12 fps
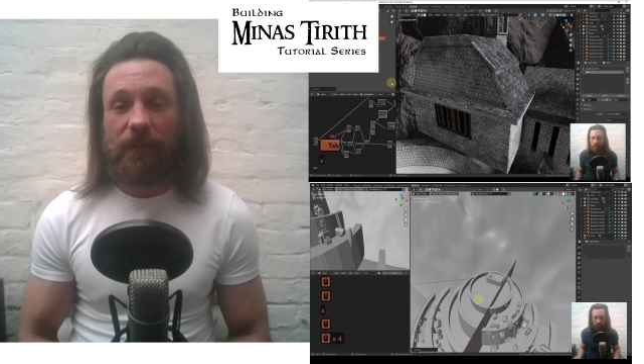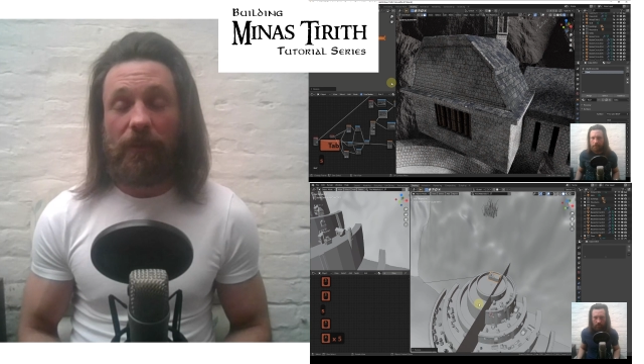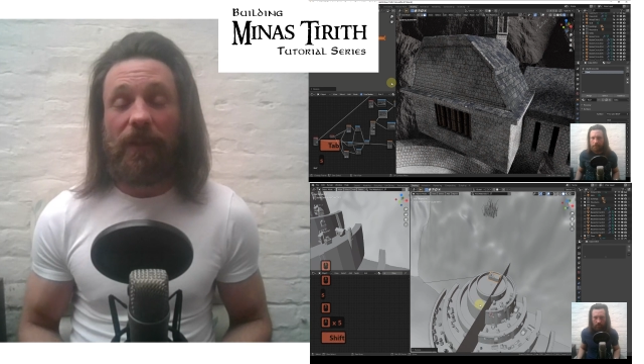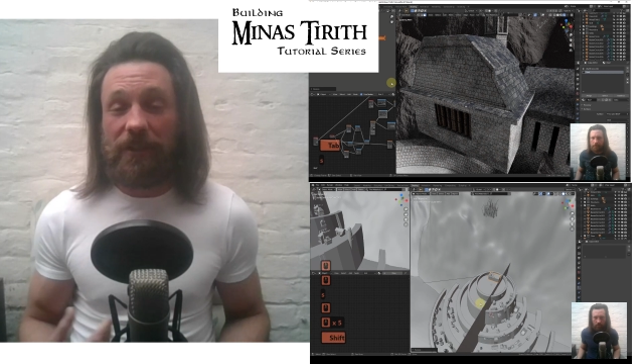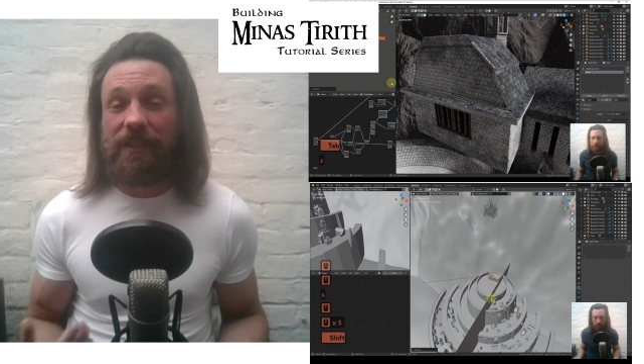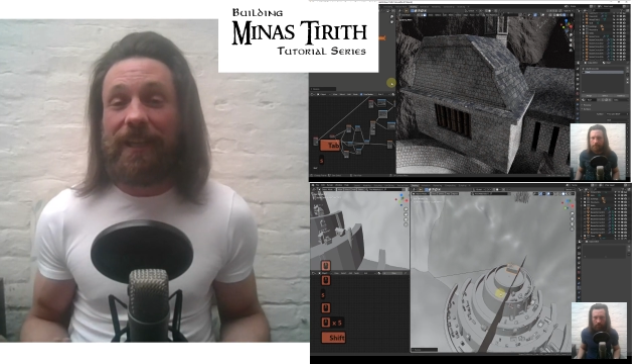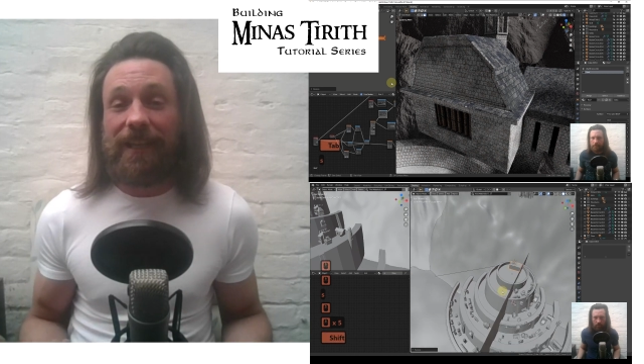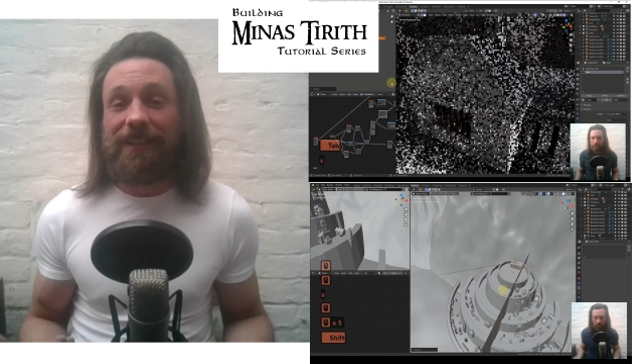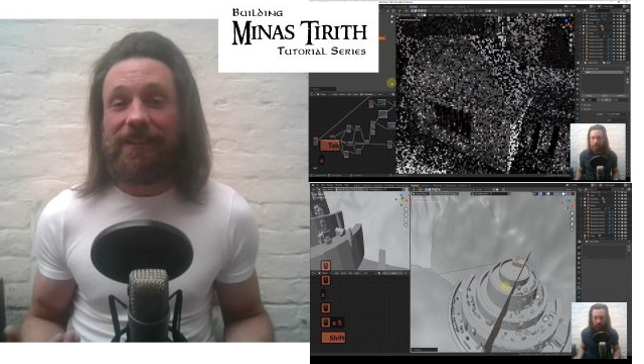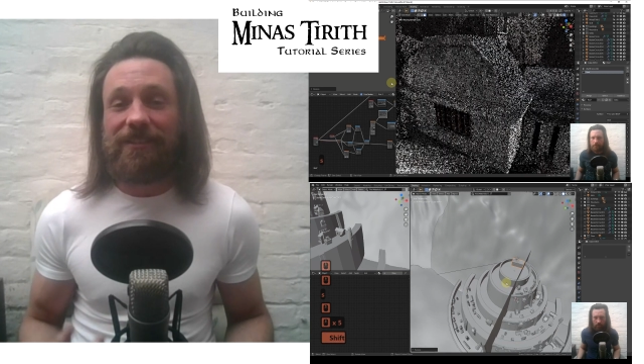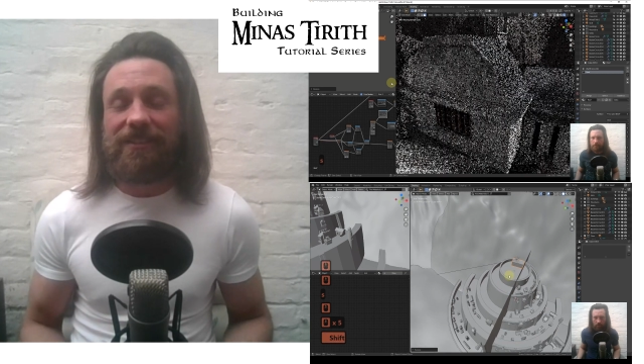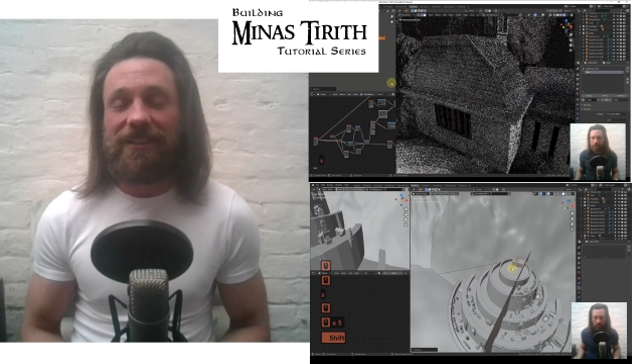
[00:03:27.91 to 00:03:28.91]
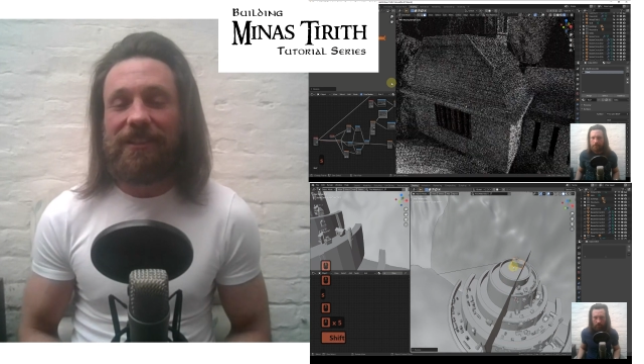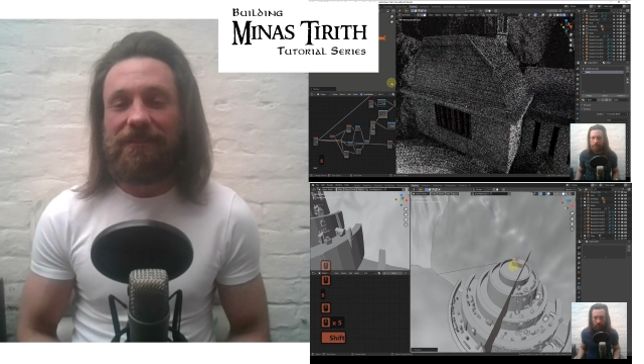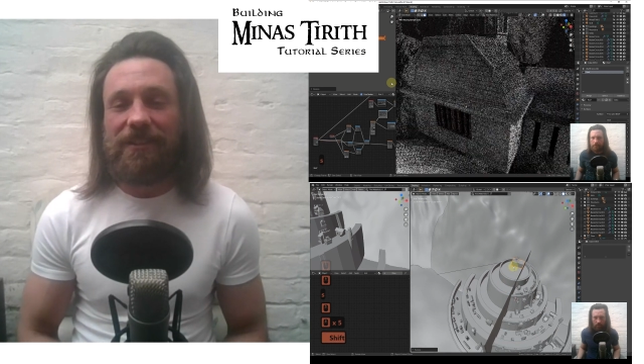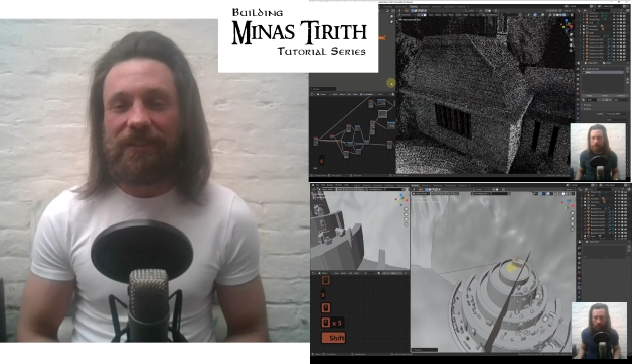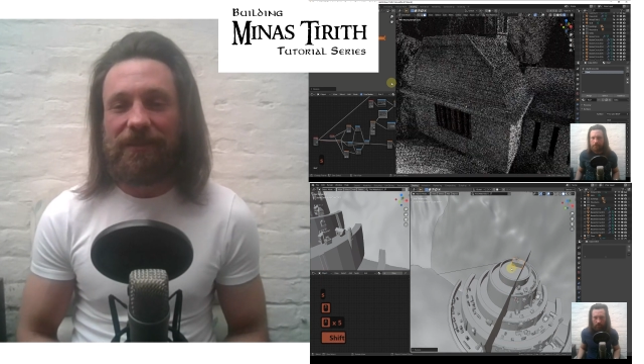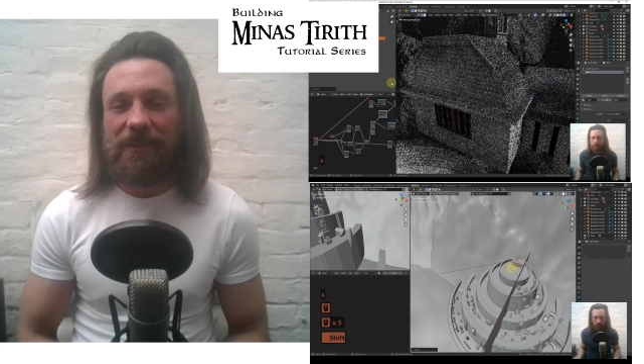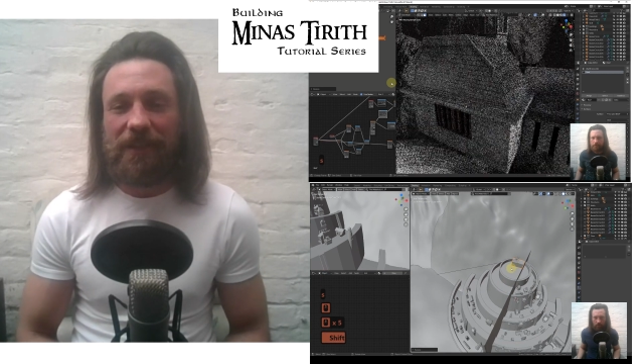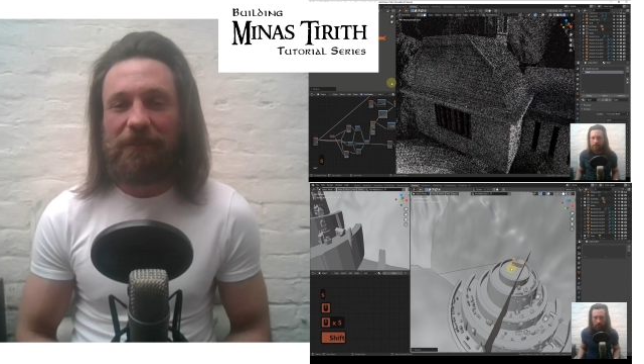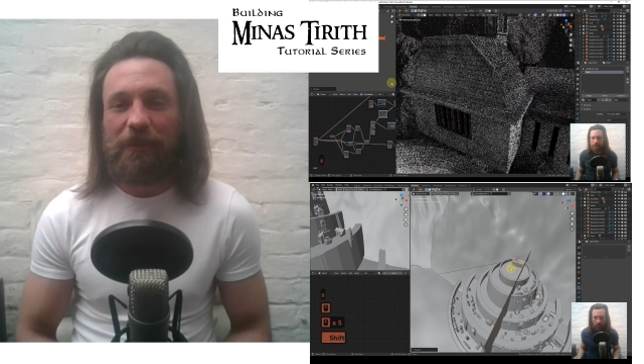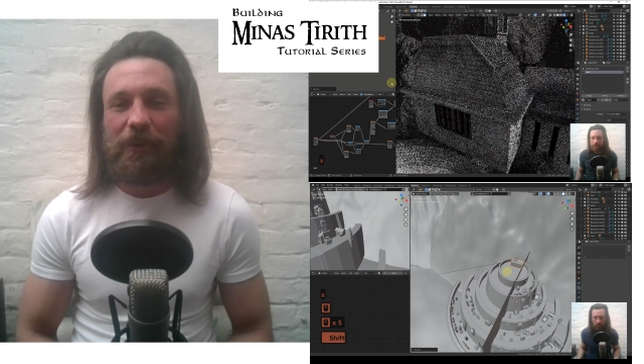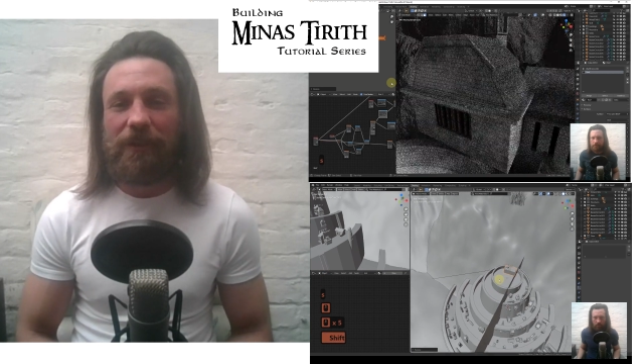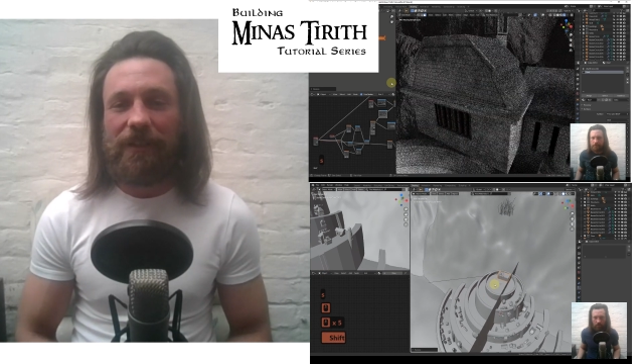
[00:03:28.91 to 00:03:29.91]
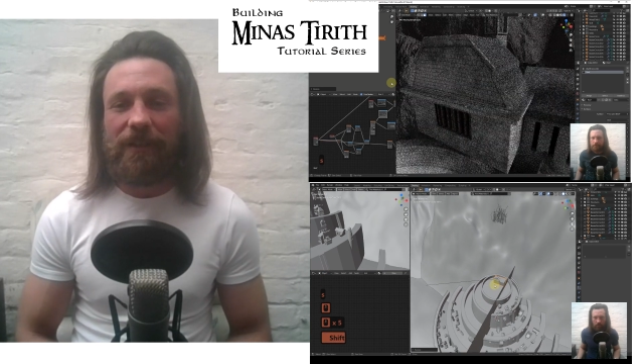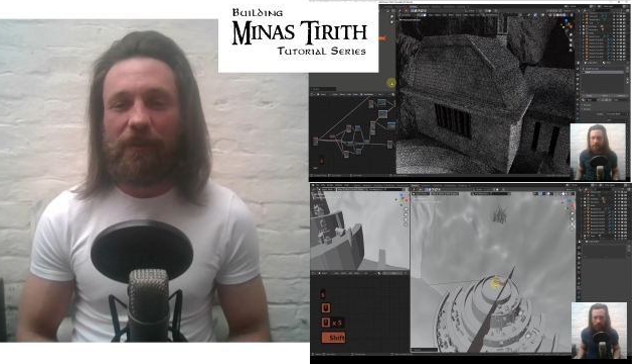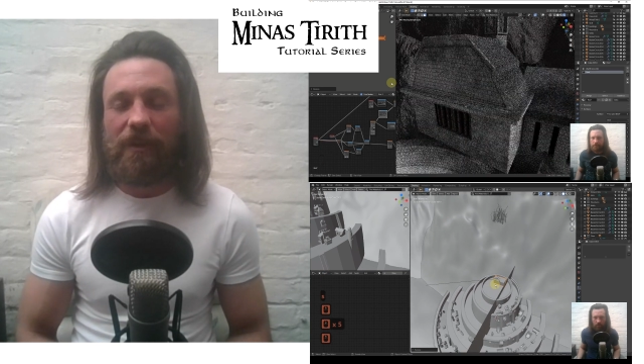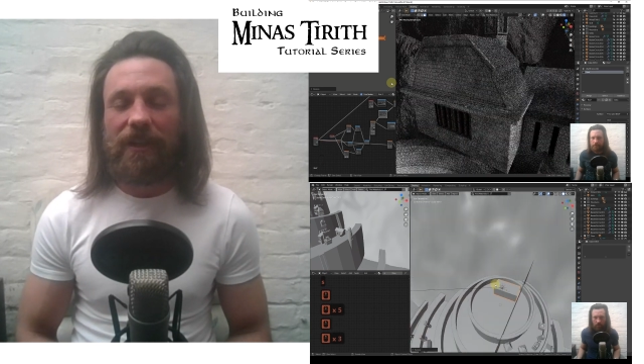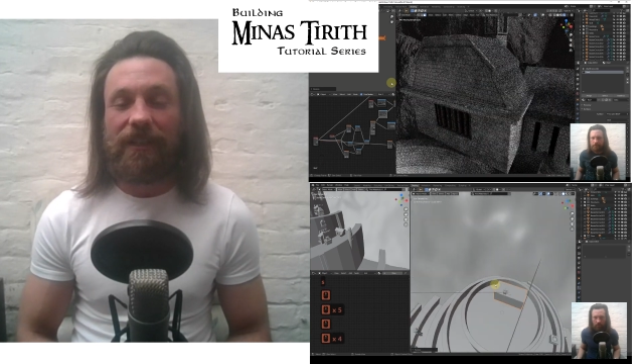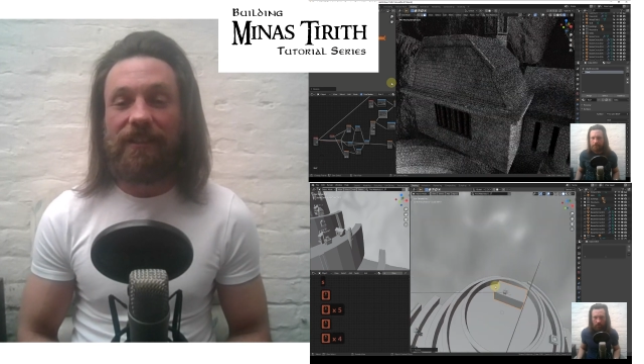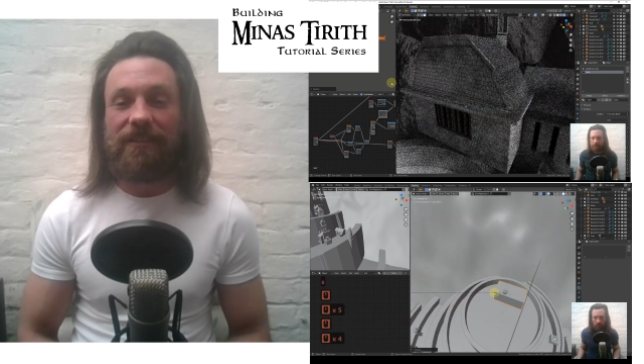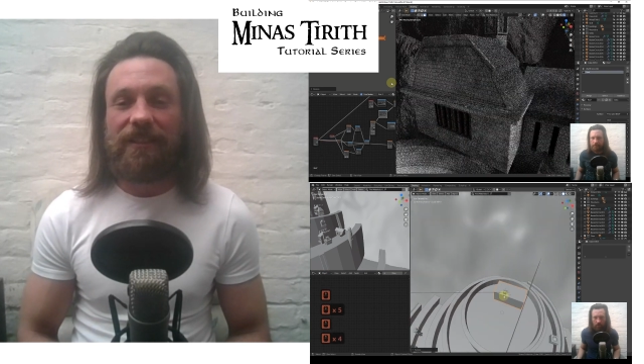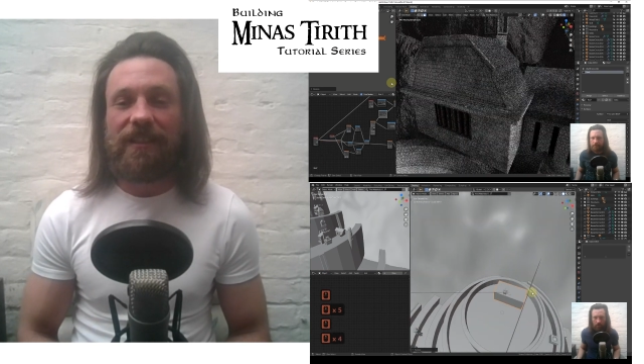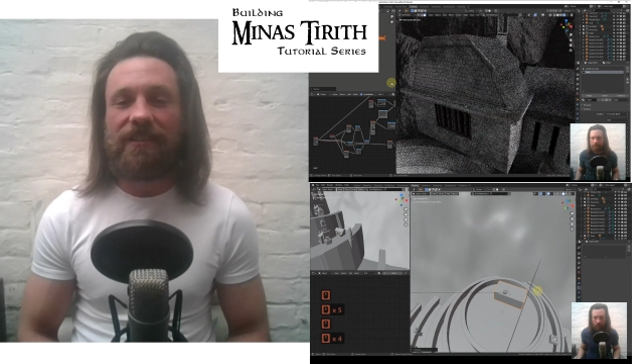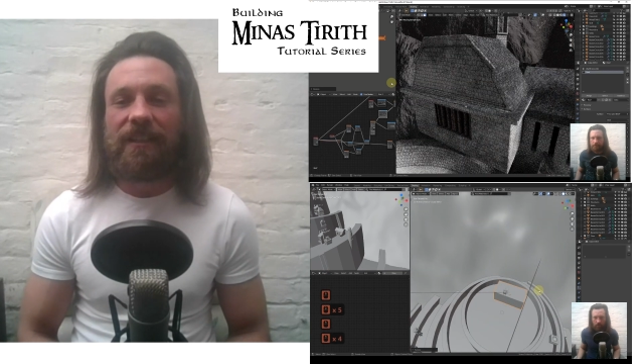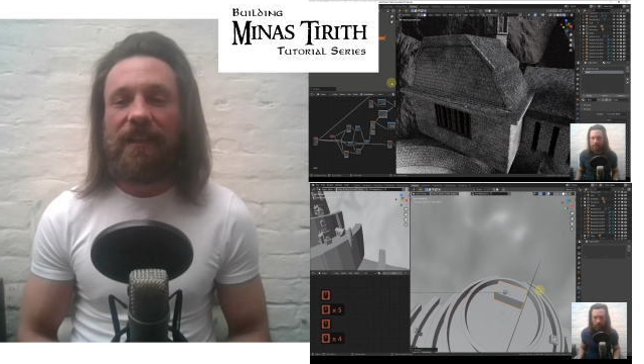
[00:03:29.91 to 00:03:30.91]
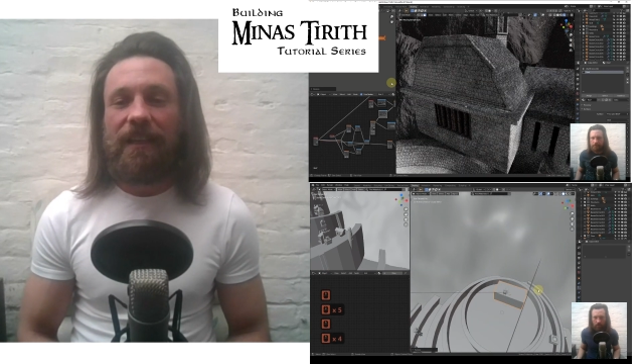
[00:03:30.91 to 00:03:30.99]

Although you're getting this series. I mean, I've put a lot of work into this,